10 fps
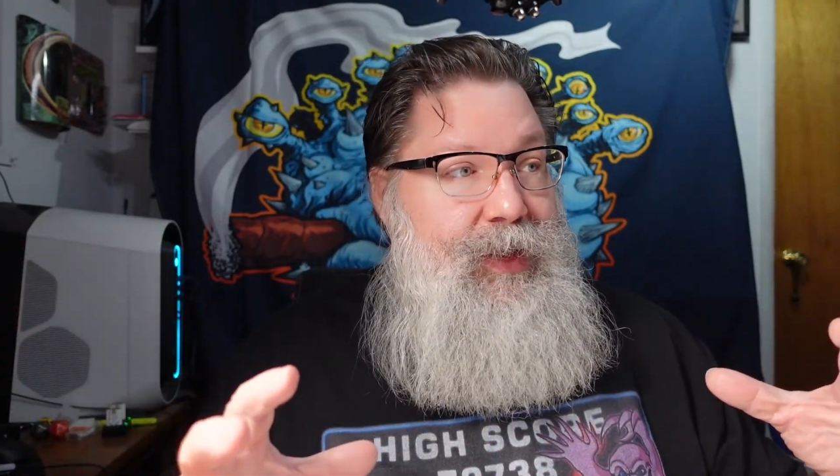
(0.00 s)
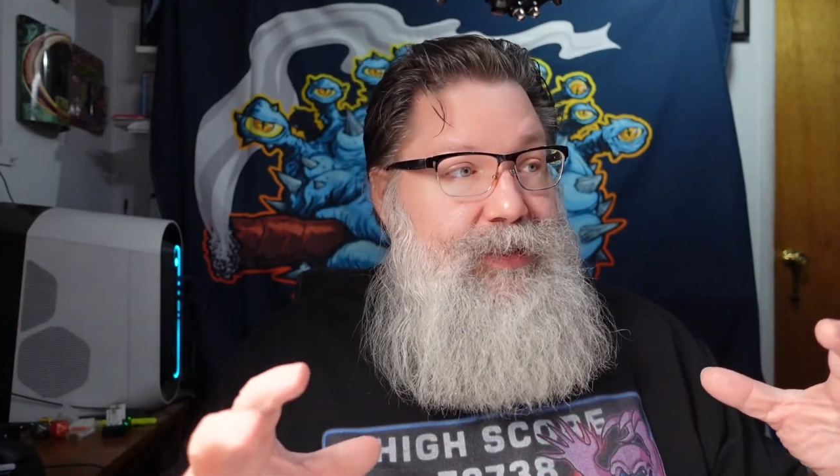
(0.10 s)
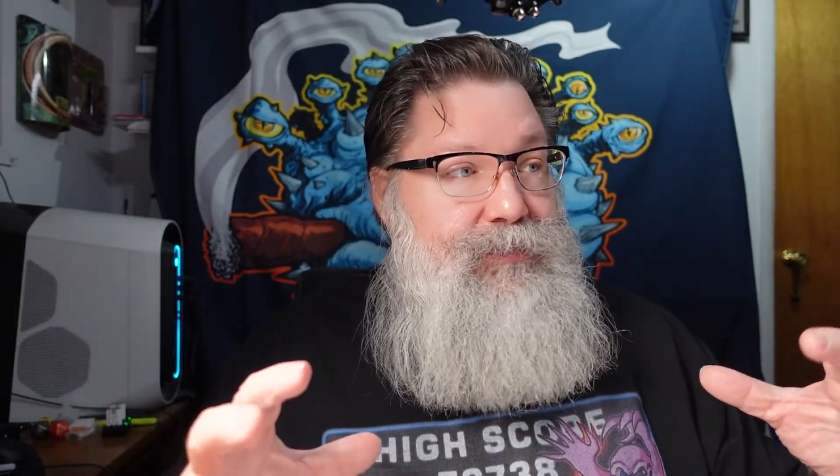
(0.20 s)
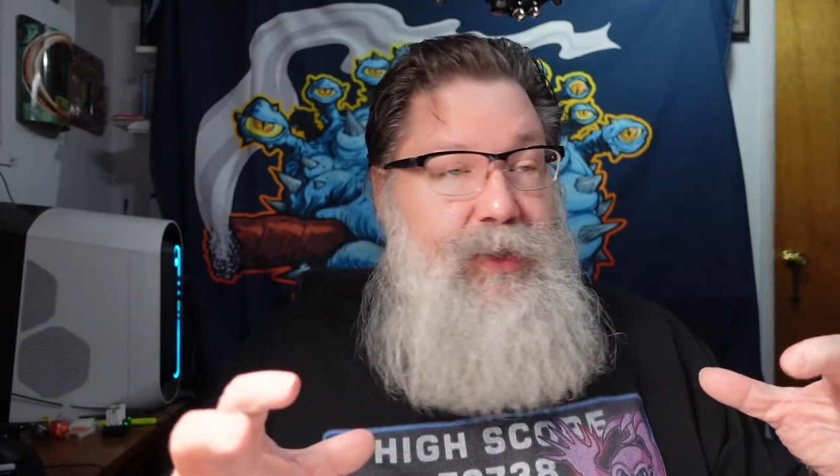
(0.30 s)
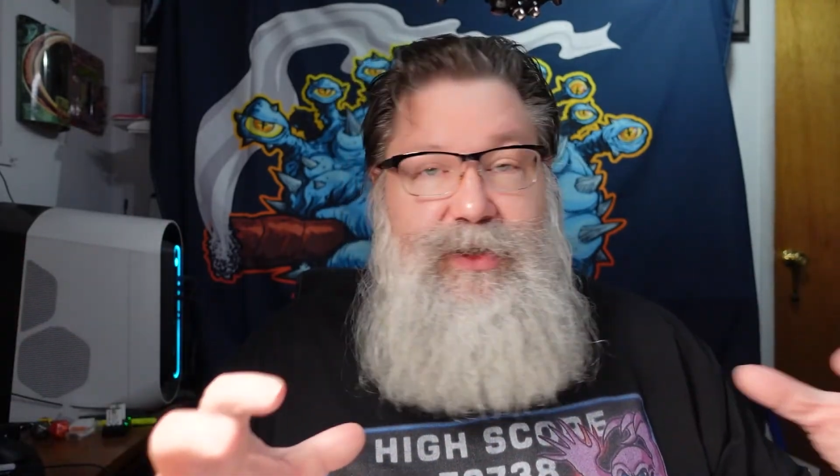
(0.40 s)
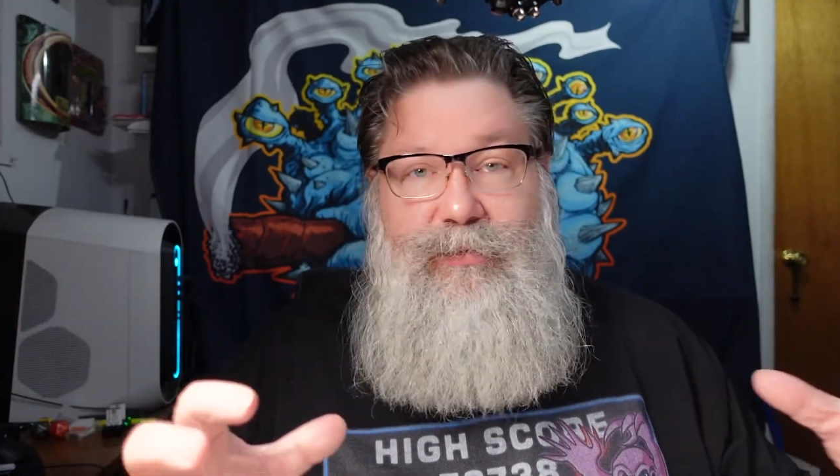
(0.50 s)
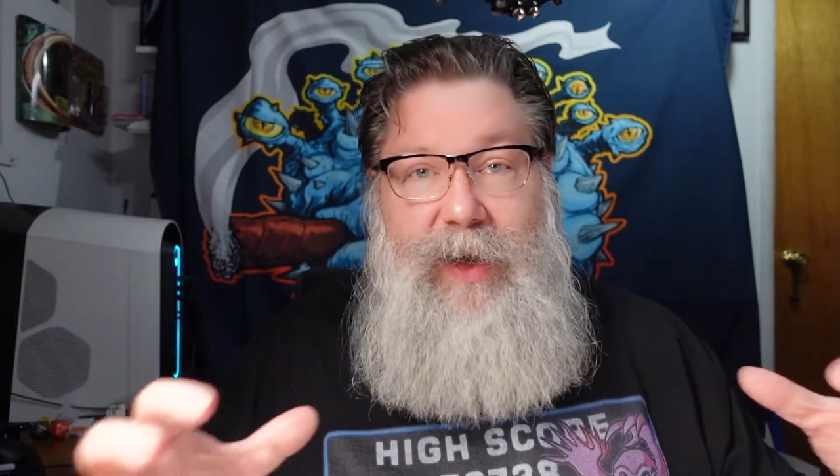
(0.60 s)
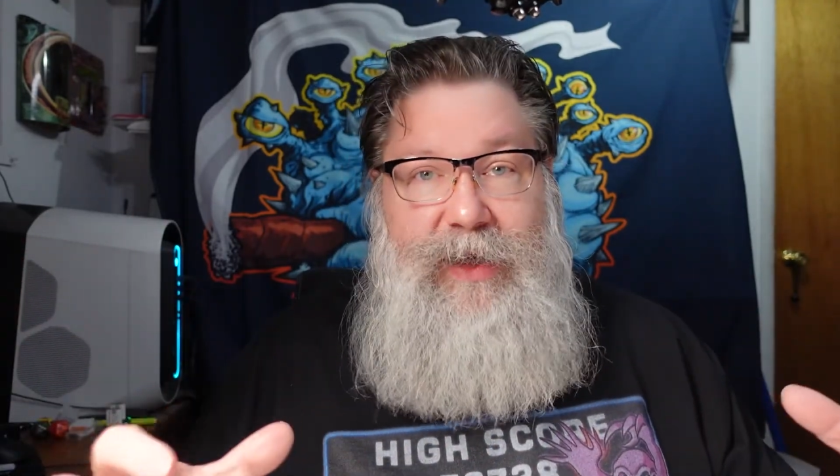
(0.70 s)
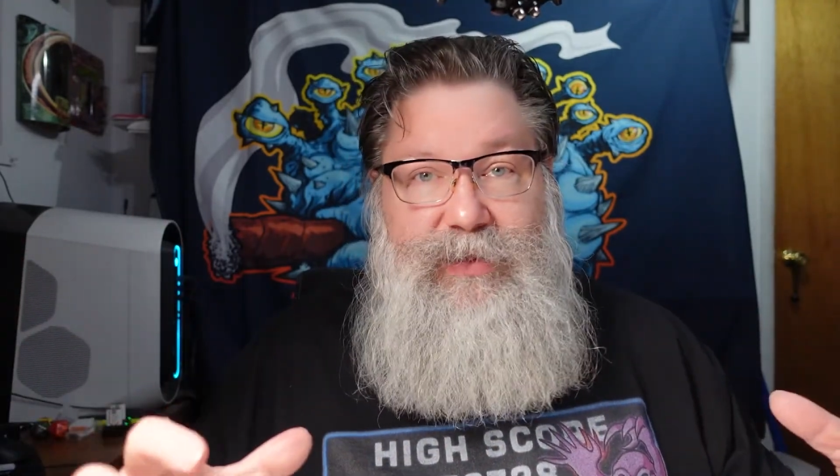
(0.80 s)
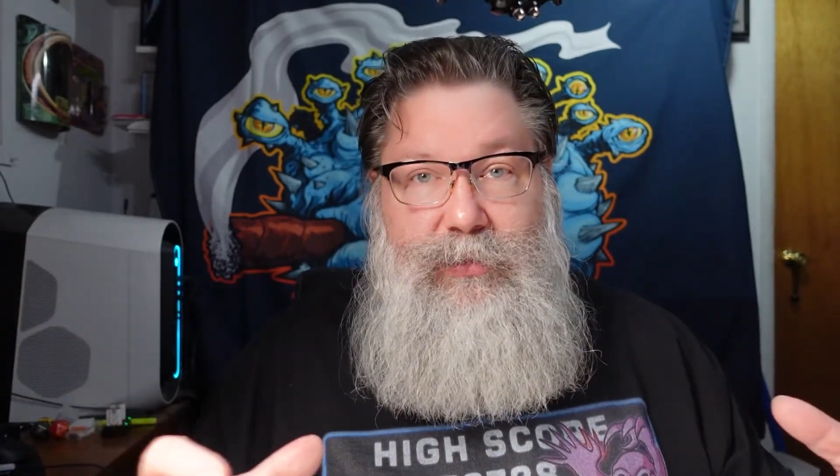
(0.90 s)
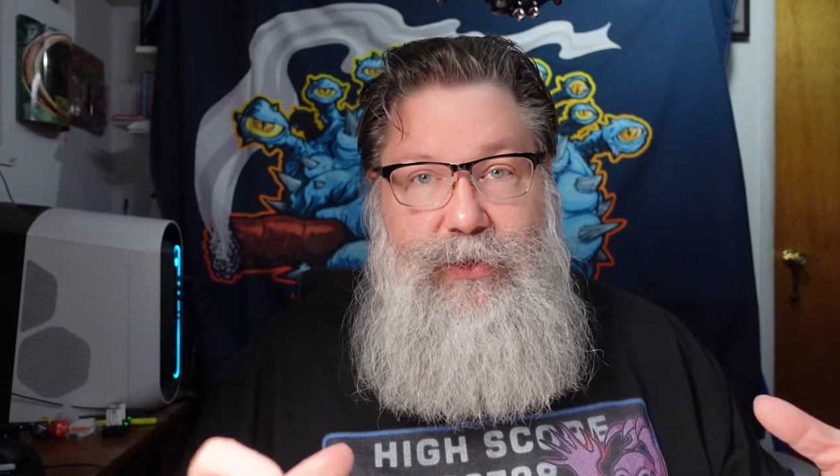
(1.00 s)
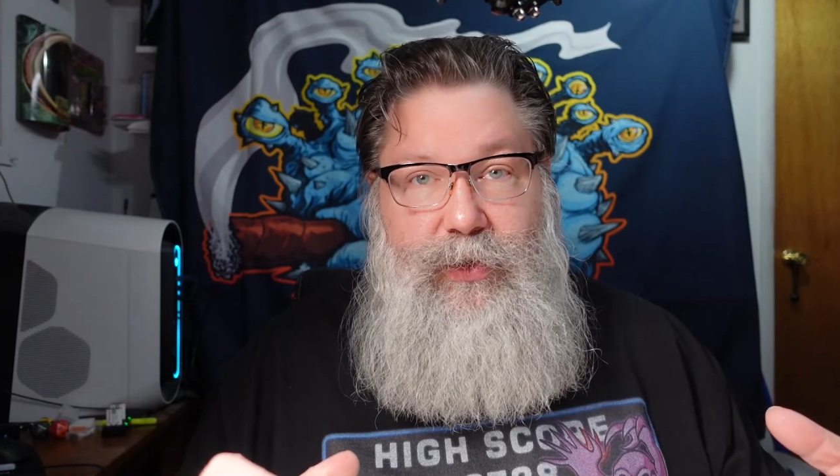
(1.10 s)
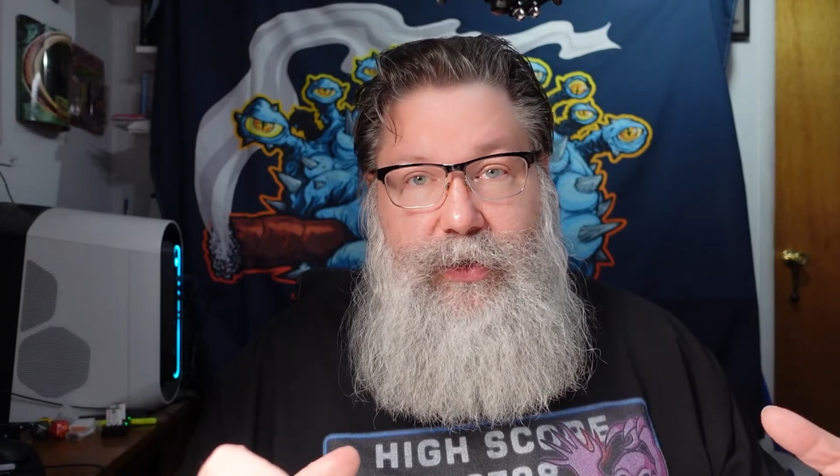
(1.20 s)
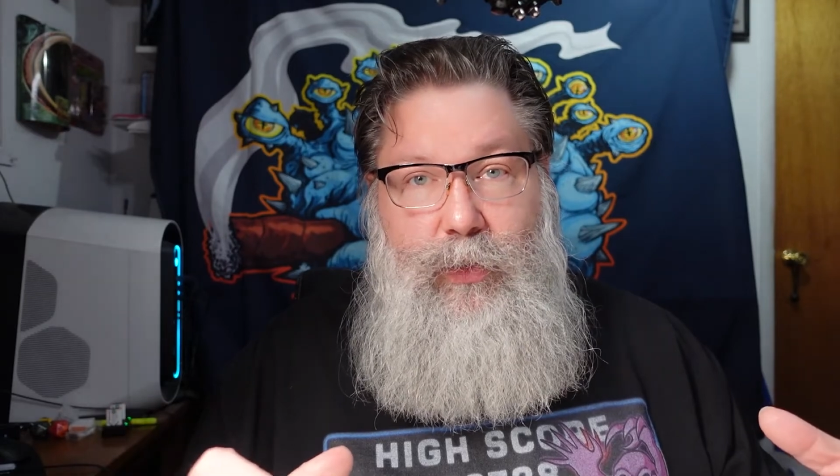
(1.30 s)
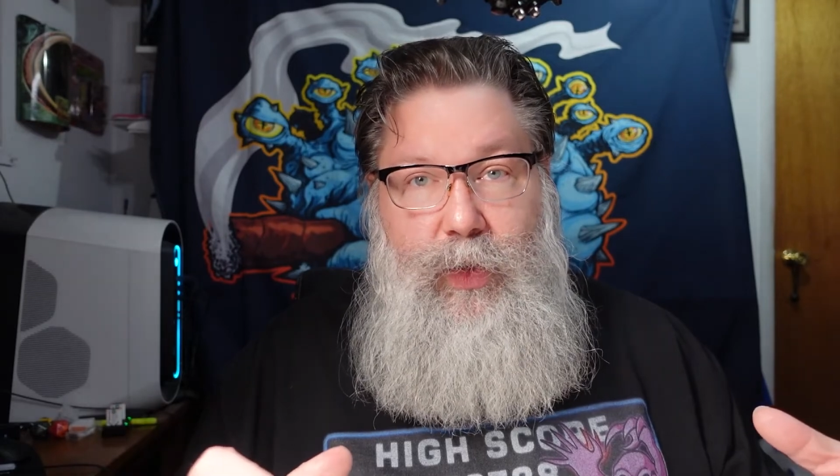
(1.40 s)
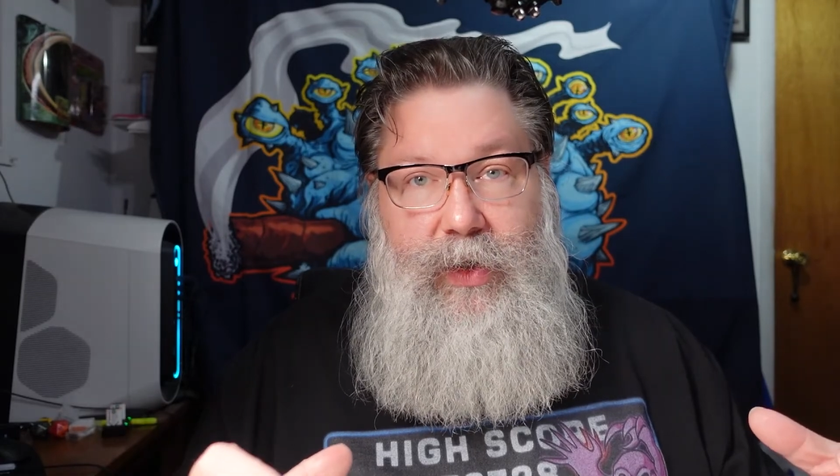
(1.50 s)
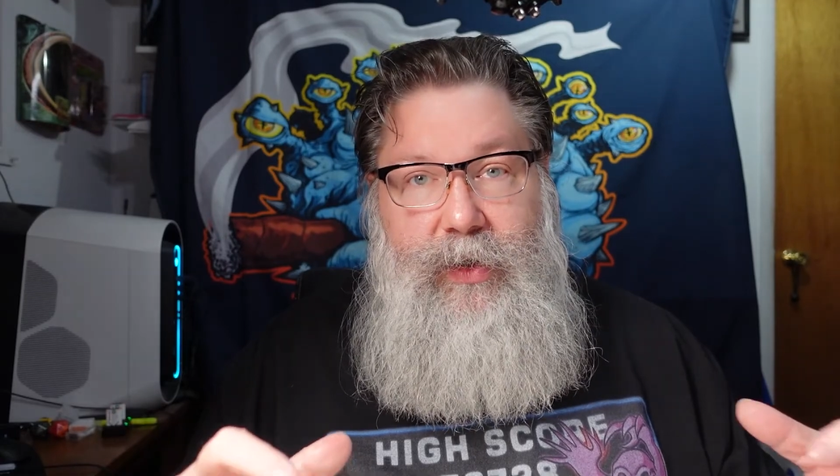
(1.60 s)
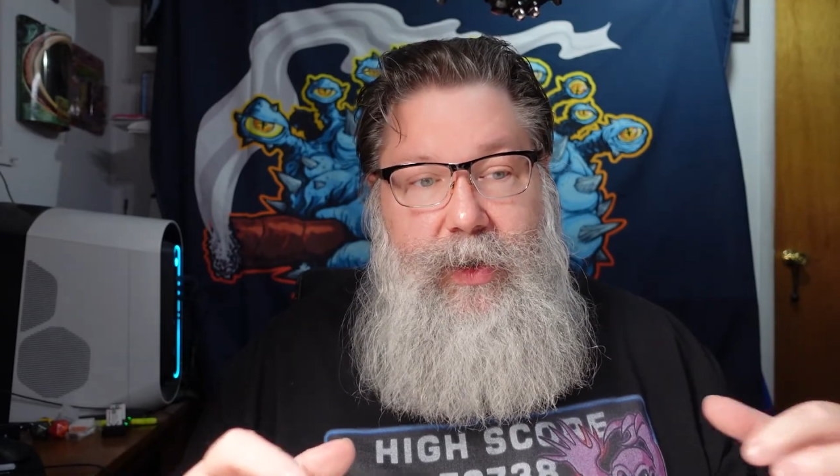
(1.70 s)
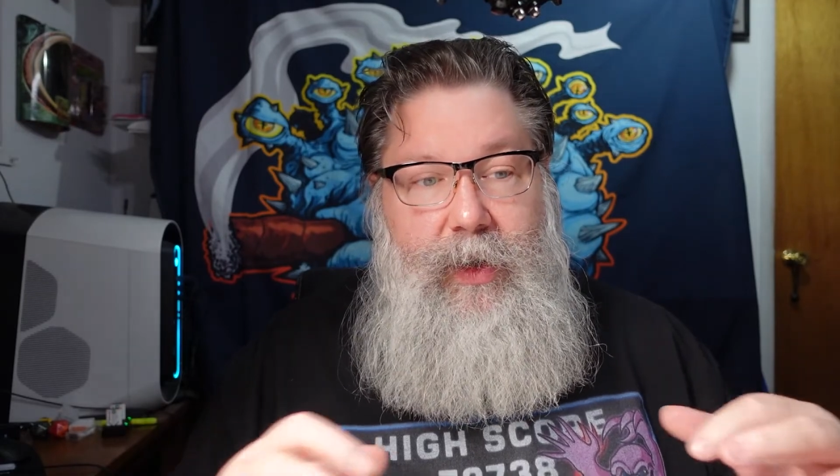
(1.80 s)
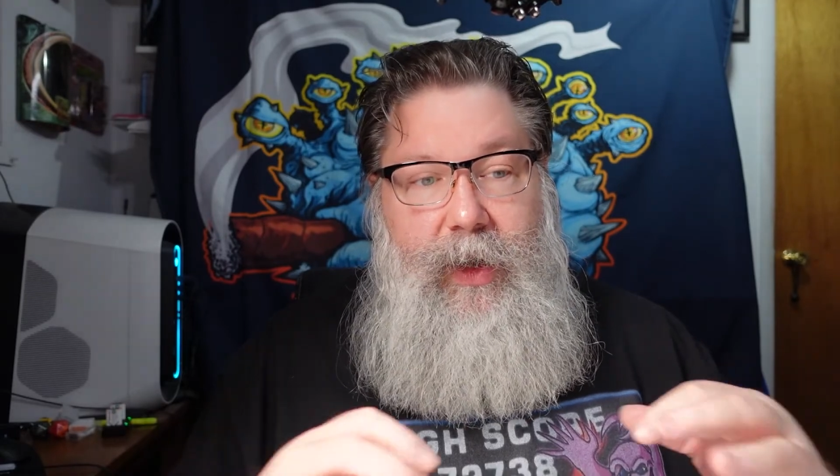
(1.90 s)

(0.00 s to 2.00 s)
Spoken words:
as much as possible during the week.